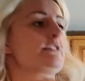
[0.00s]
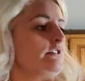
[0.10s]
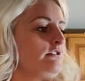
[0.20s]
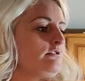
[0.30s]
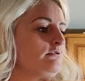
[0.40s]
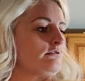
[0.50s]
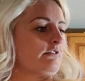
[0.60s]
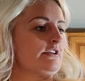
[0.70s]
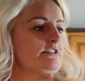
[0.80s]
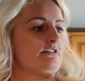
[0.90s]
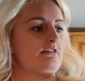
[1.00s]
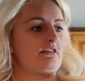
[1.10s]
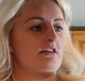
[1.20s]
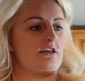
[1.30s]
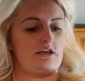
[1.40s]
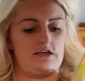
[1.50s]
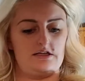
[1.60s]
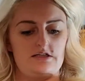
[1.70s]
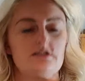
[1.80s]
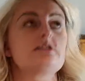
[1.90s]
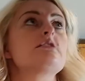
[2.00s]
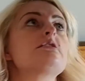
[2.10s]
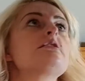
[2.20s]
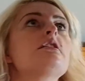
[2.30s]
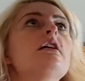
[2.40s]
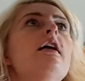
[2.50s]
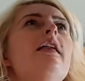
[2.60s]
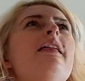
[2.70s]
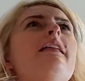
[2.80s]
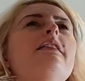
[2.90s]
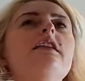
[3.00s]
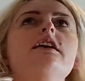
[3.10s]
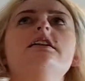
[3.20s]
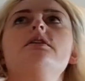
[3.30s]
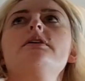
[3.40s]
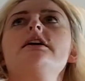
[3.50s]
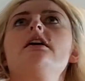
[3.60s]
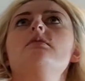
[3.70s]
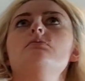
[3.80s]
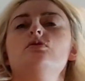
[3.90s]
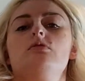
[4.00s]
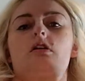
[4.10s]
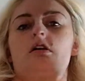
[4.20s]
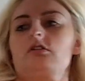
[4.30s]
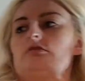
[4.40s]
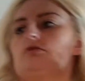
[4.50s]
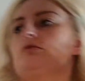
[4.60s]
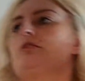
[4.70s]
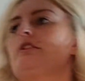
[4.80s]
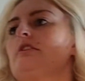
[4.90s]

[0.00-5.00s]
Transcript: I'll use the rest of this. And I know I got more olive oil the